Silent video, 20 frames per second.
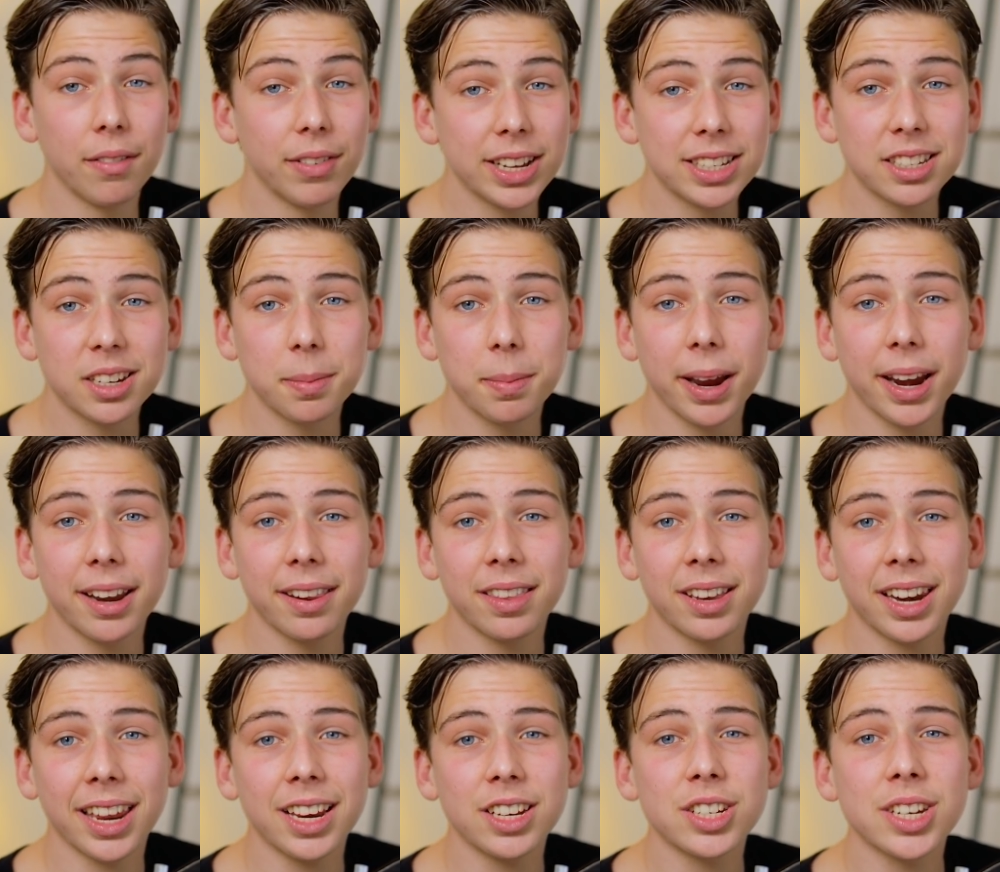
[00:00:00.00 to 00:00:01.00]
I've estimated
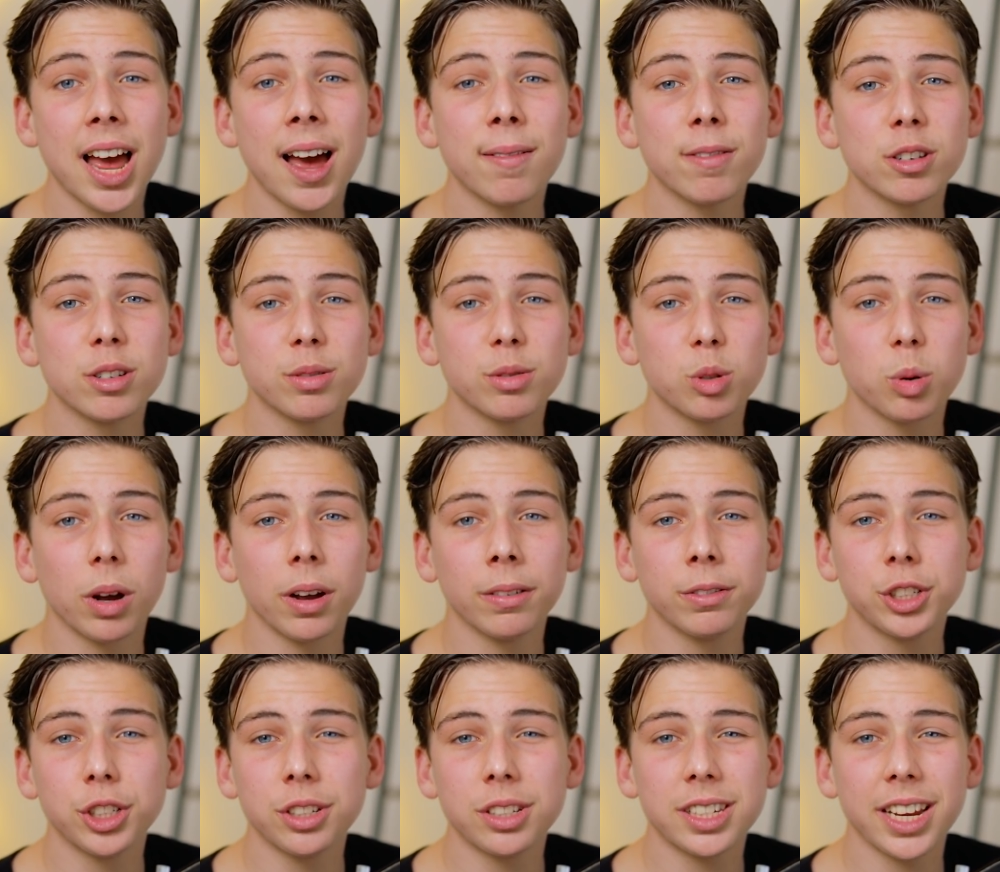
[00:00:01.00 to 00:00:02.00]
that each average of
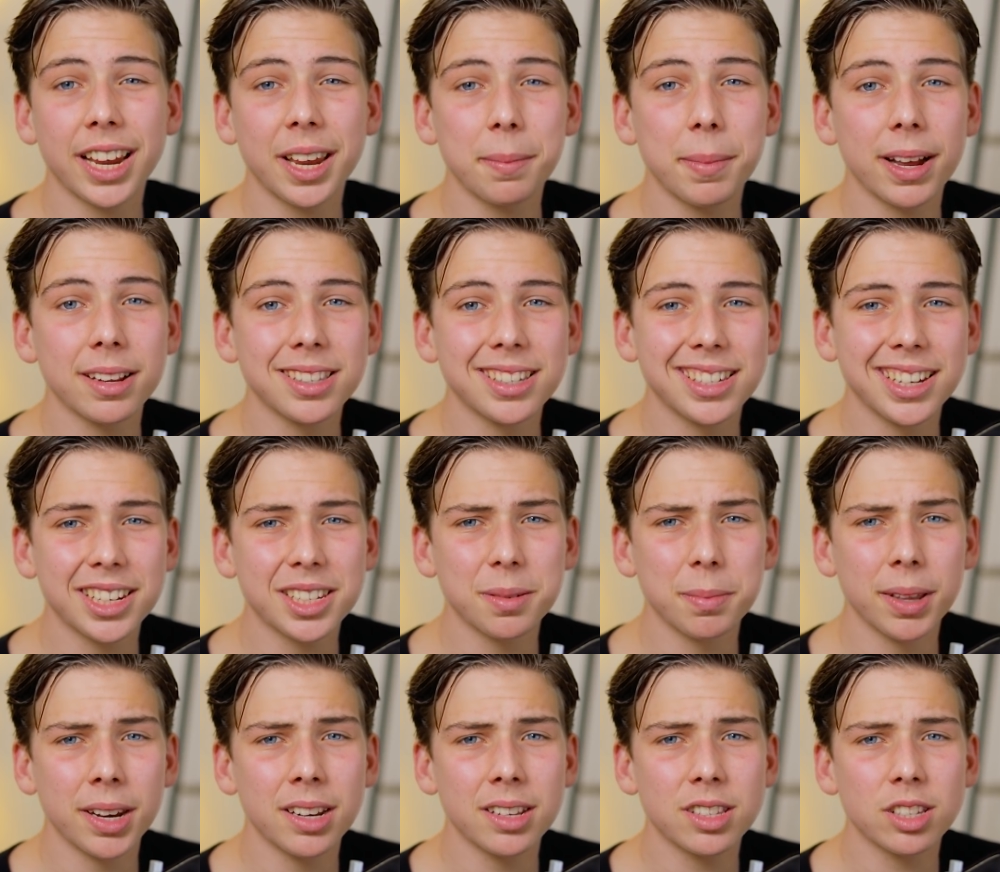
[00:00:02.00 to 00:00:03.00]
12 should take about 6
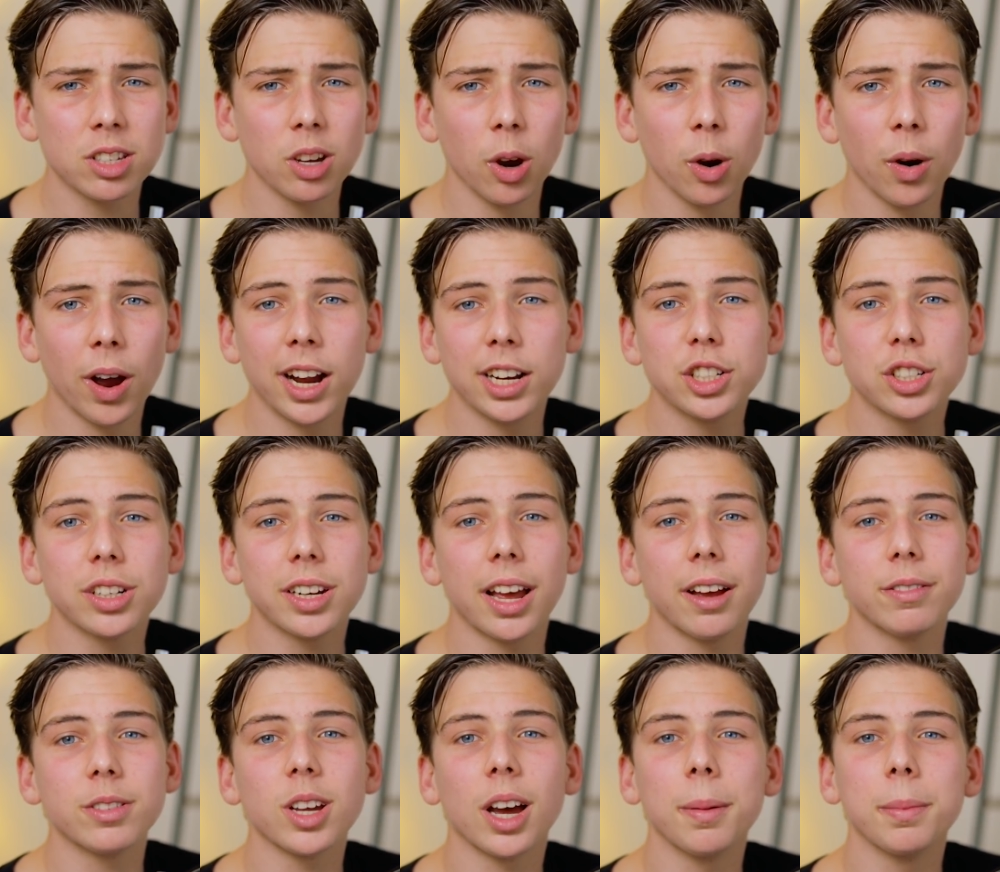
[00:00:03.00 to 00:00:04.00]
minutes, so I should
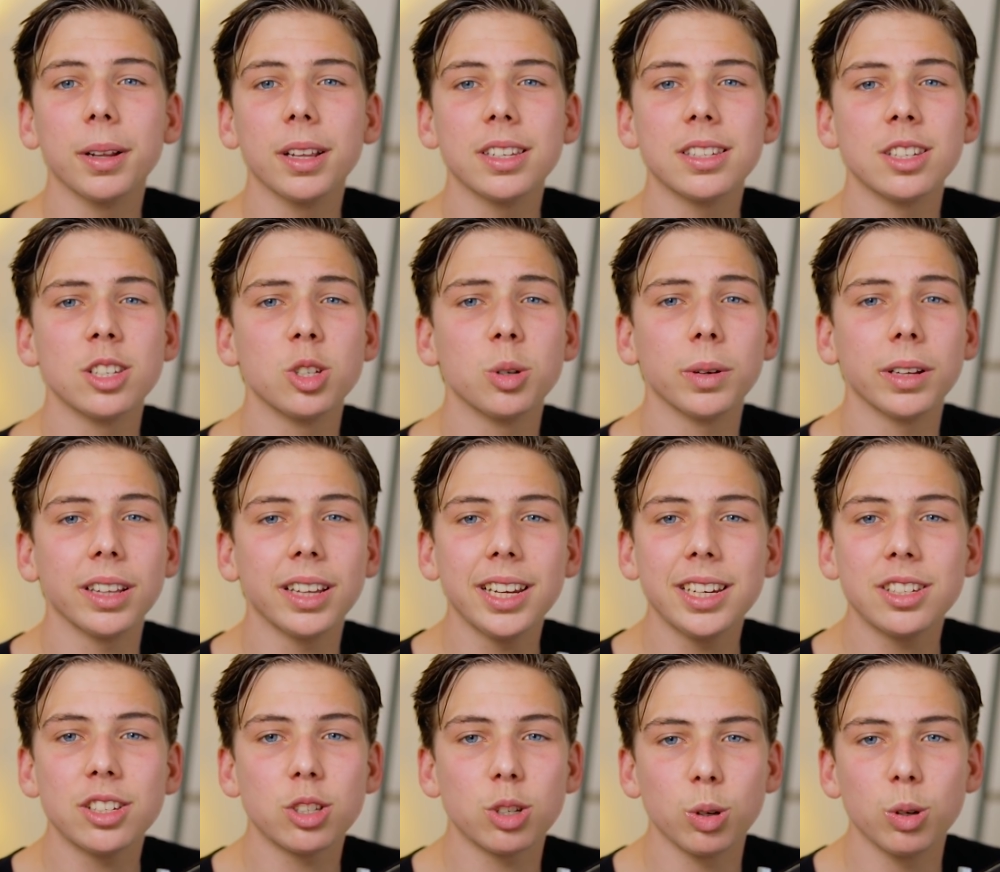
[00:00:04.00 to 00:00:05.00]
have time to listen to at
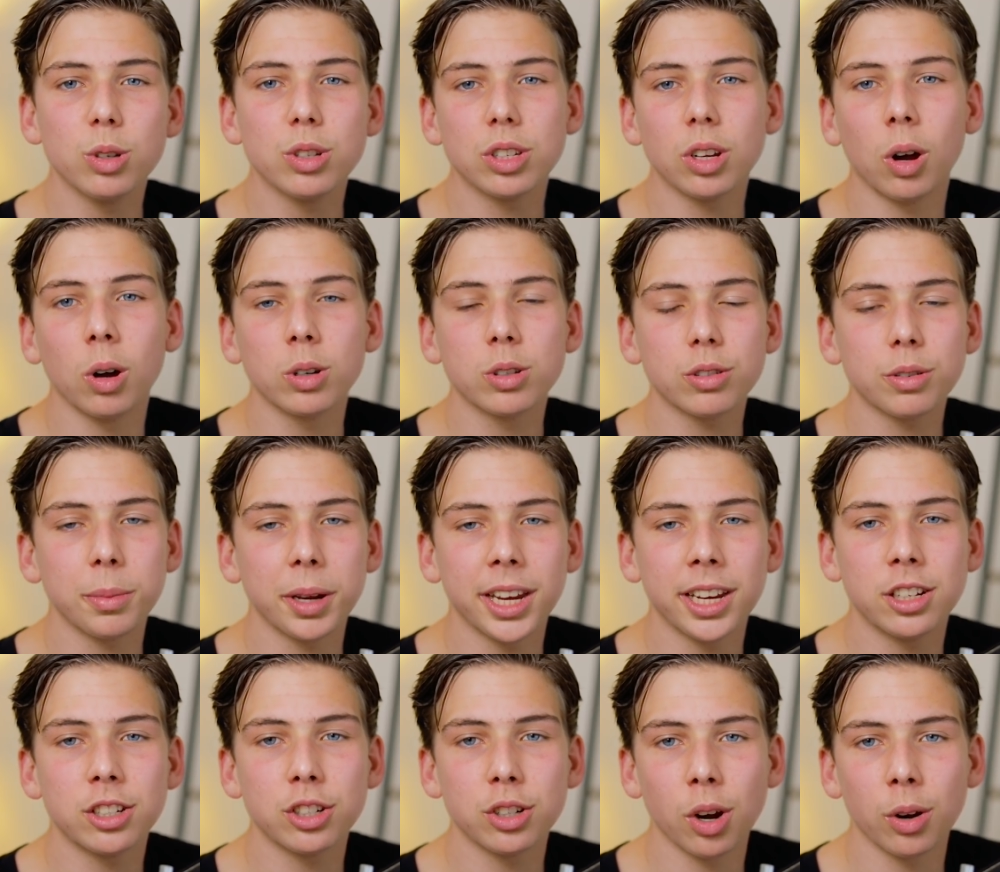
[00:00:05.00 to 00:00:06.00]
least 2 songs from
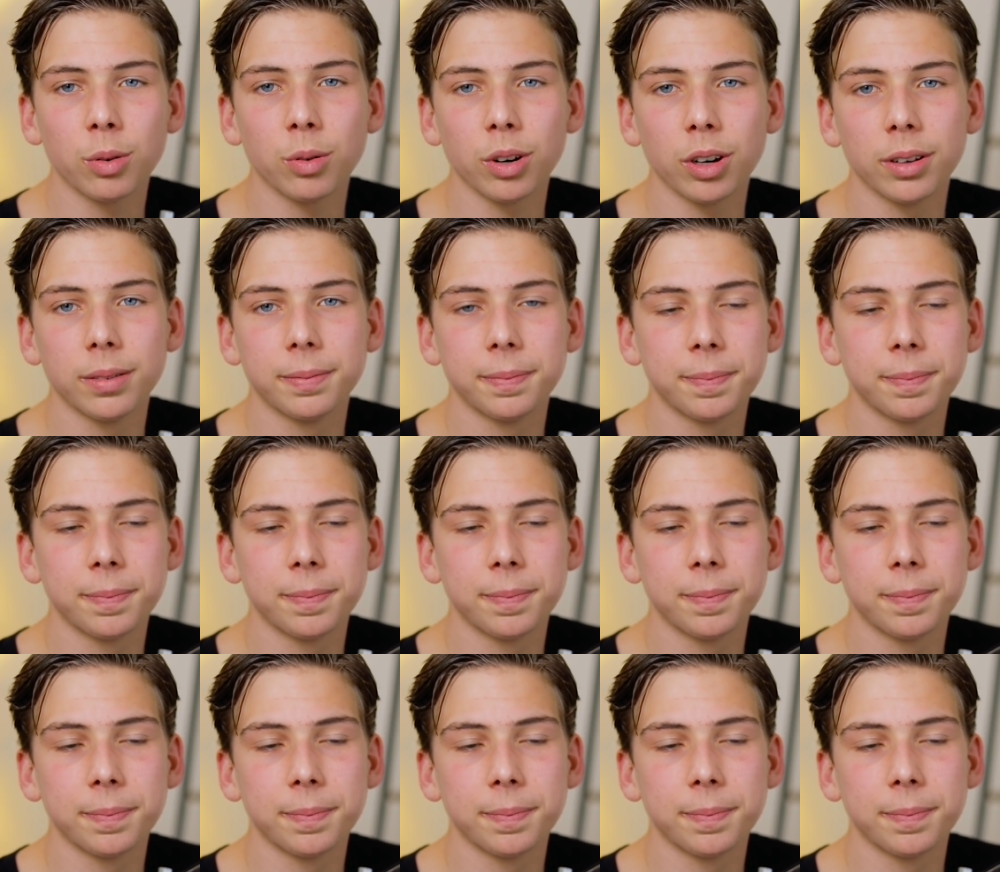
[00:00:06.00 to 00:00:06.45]
each genre.